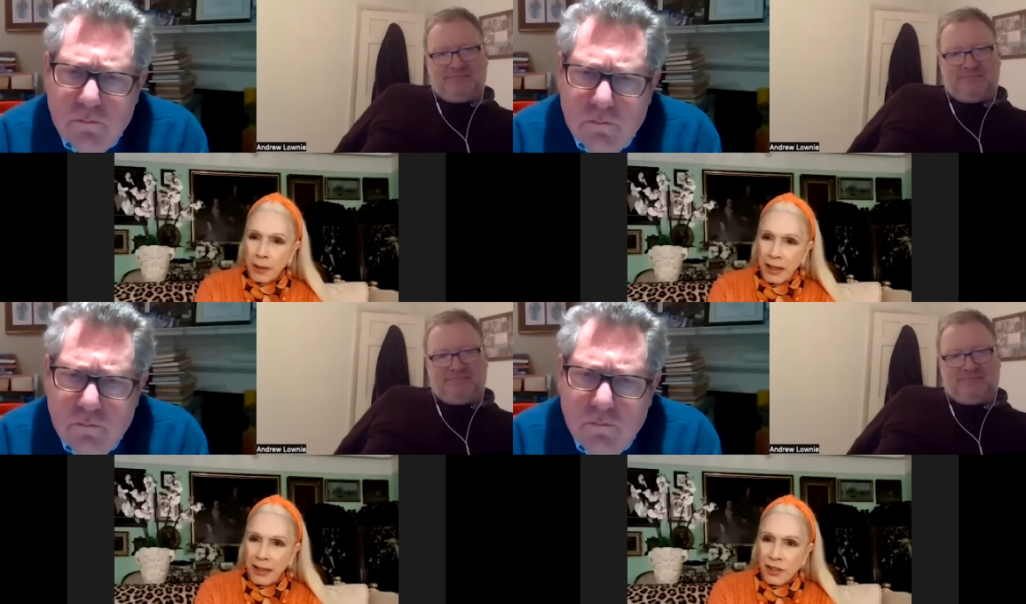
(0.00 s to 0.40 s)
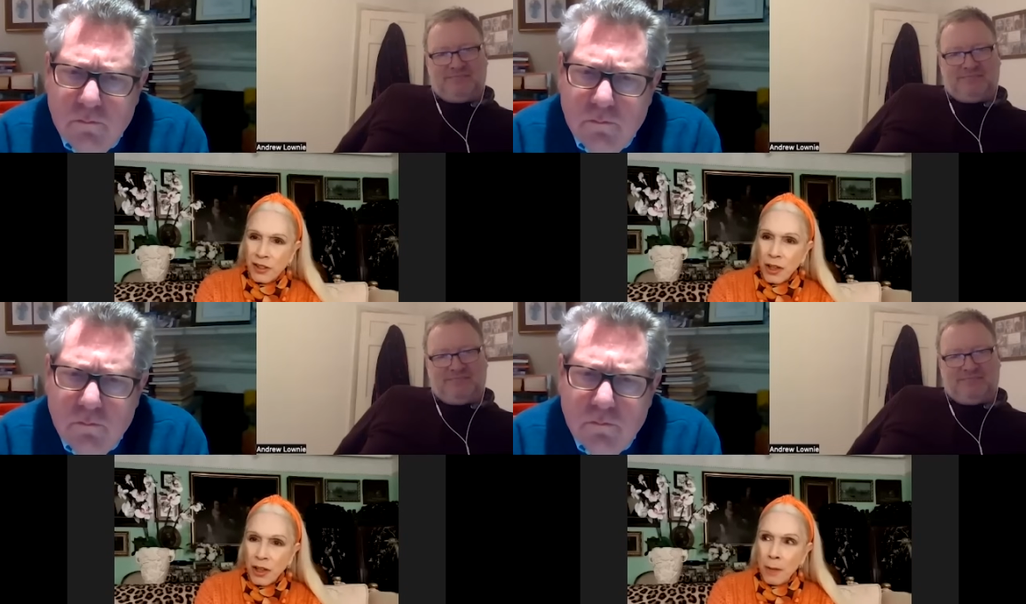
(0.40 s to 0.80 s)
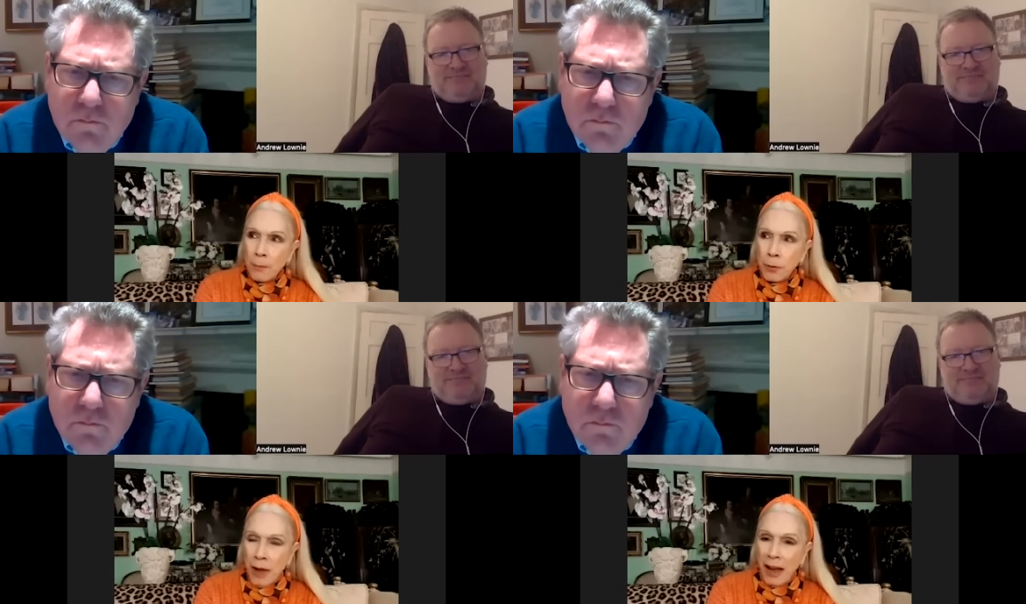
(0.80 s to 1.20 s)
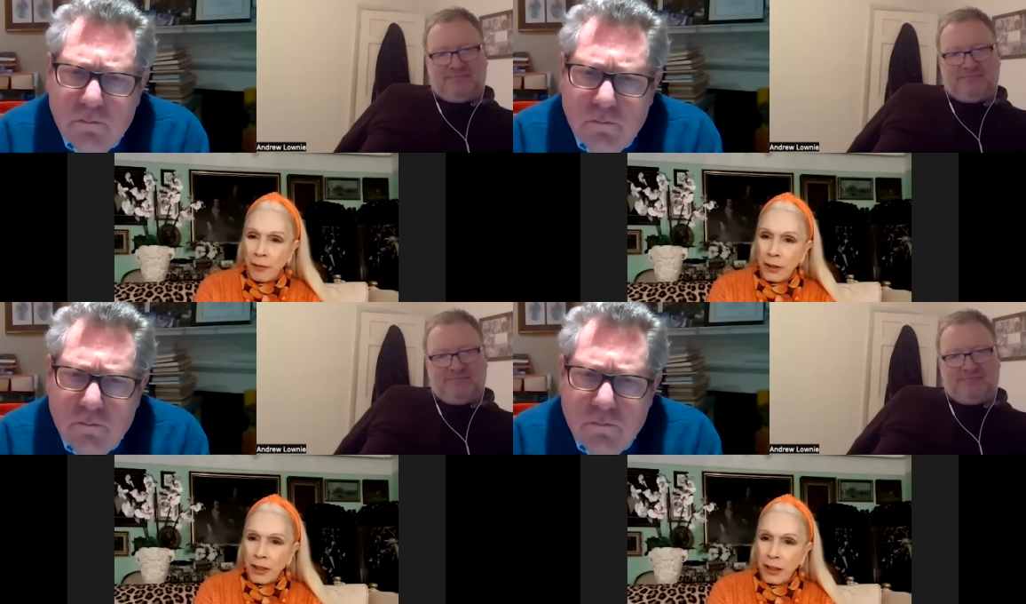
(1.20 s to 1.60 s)
Speaker 1: place
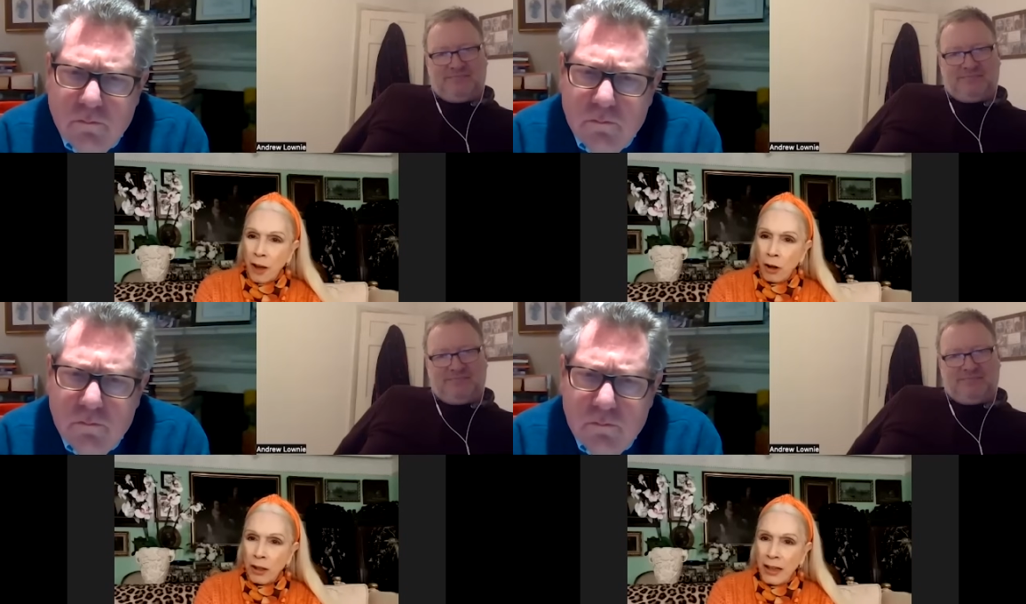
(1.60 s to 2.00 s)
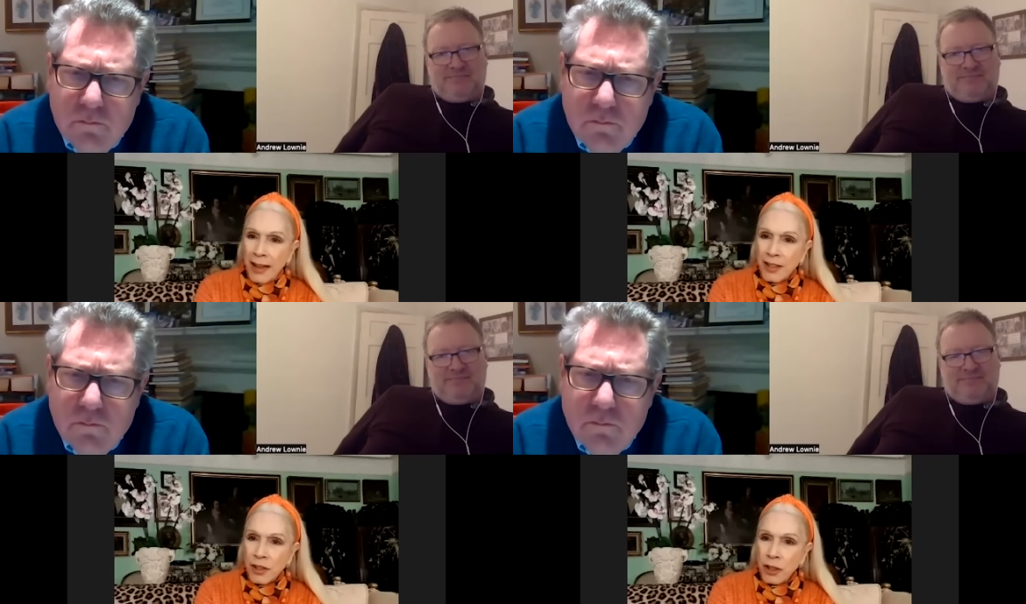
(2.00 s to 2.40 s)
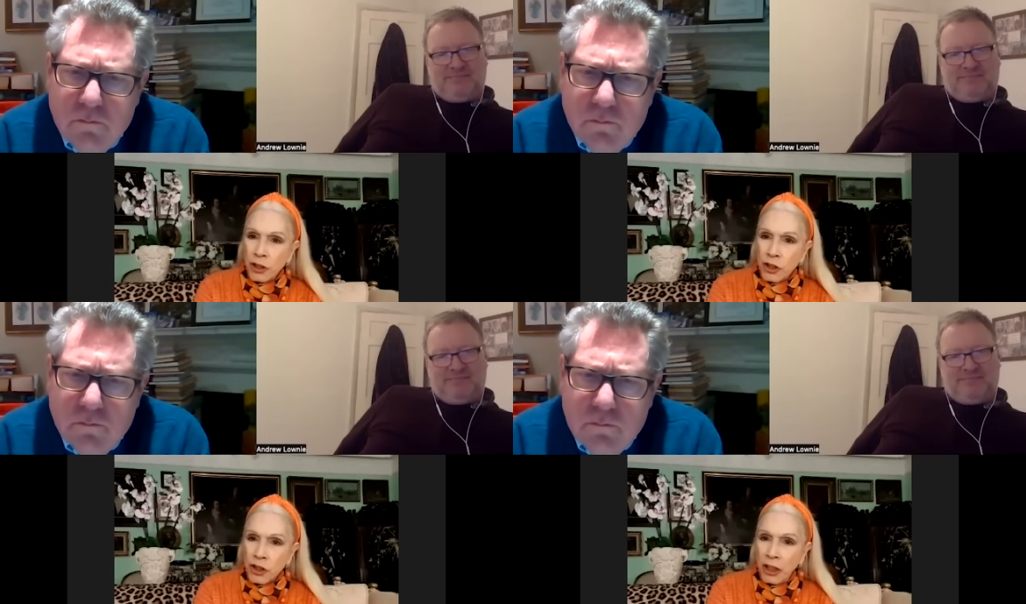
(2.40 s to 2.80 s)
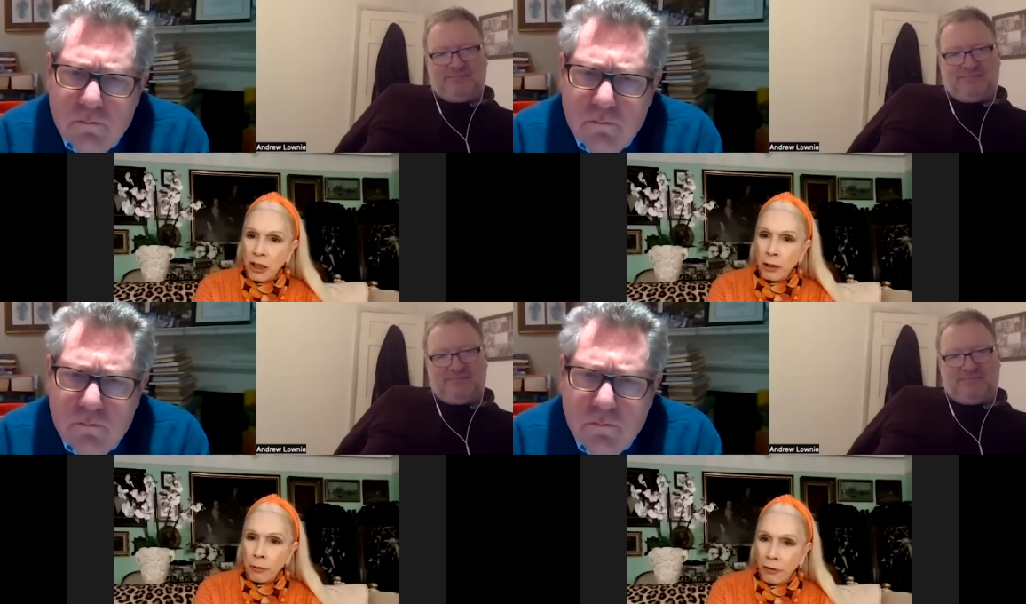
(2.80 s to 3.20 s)
privately unless
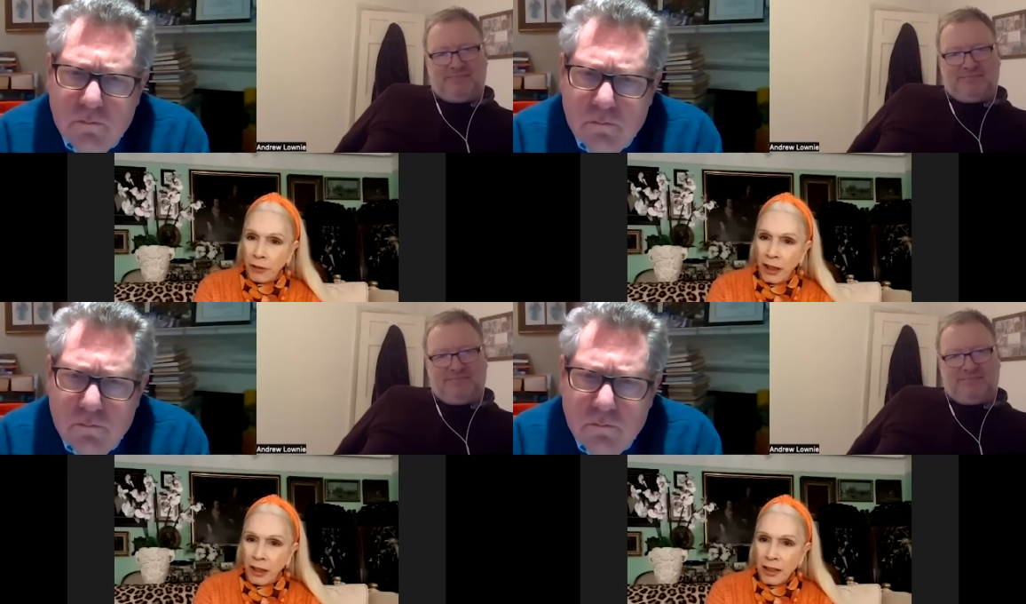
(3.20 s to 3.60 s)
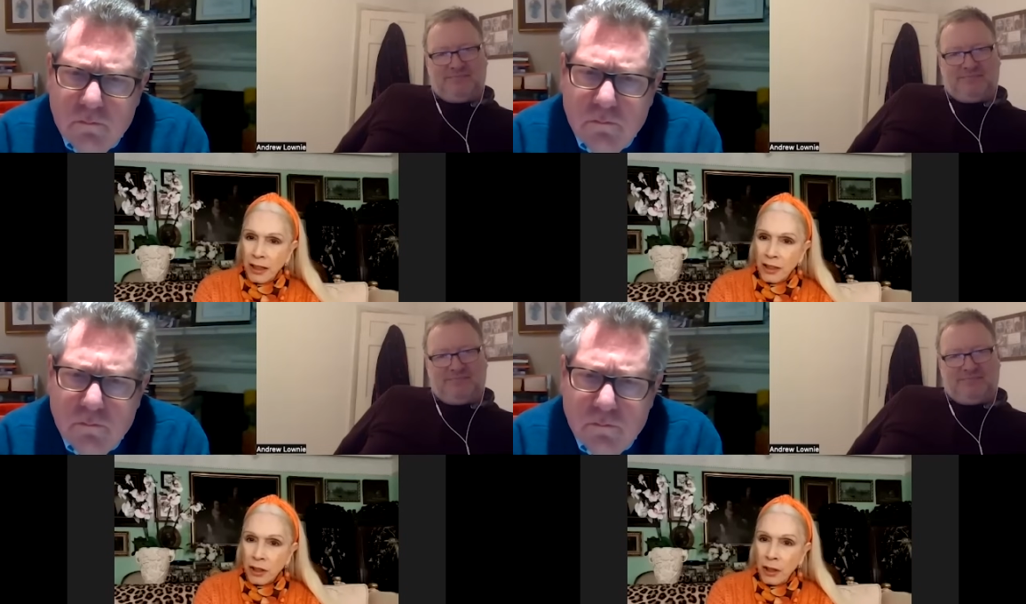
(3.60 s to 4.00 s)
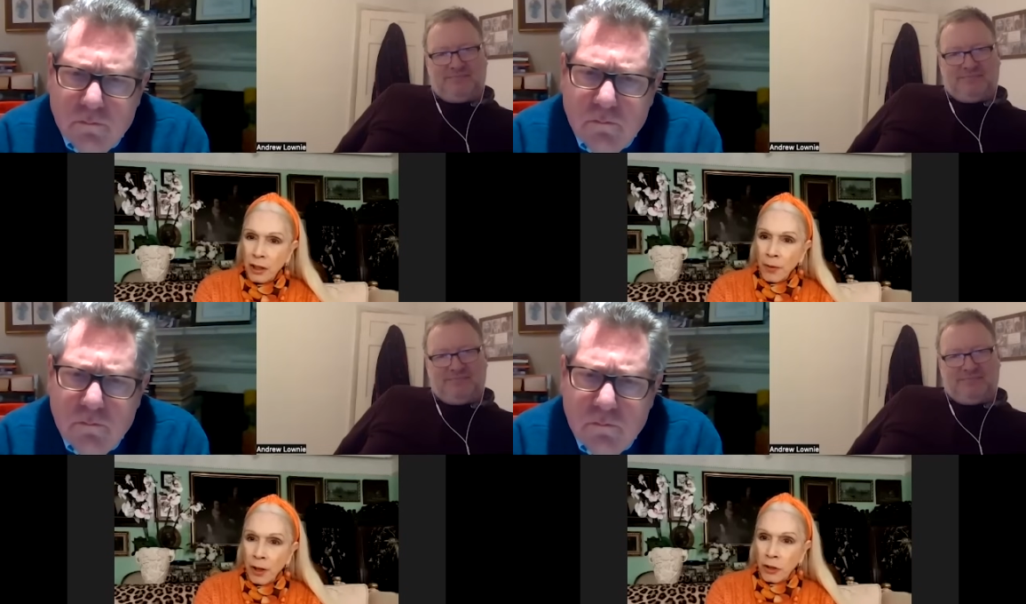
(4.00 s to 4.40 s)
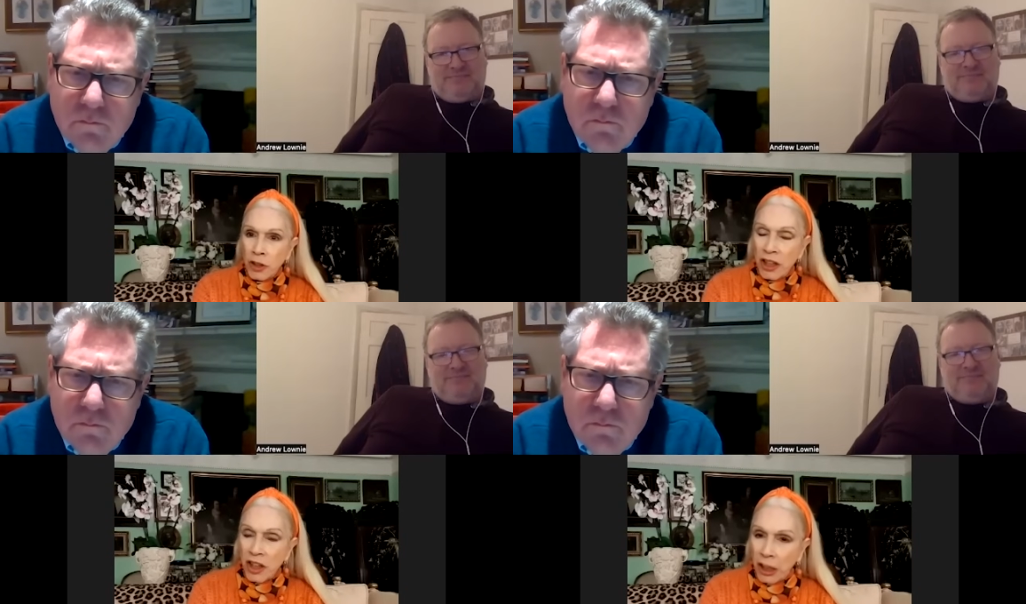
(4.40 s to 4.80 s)
she revealed it?
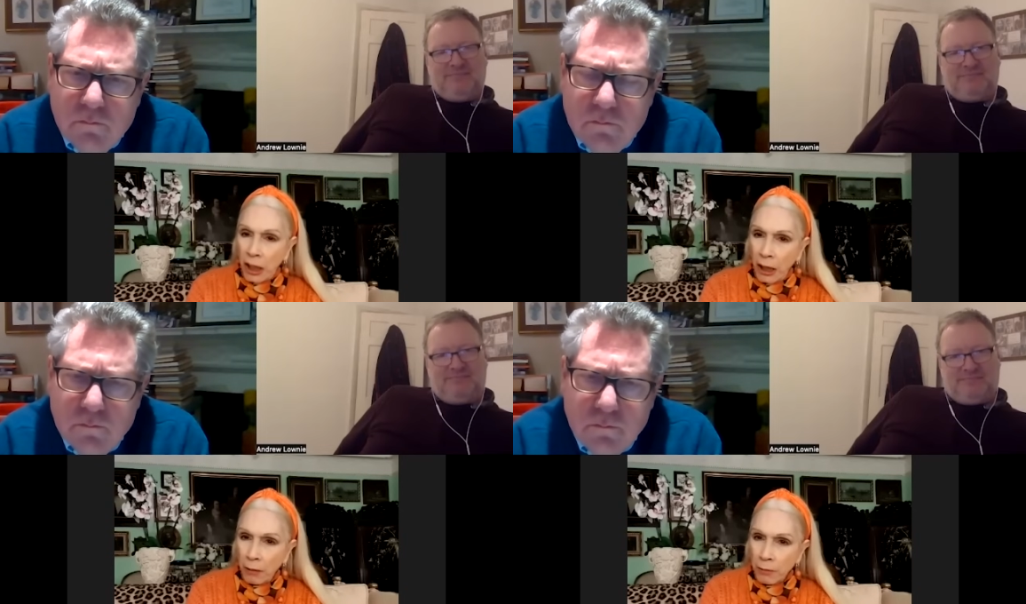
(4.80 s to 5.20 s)
Did the king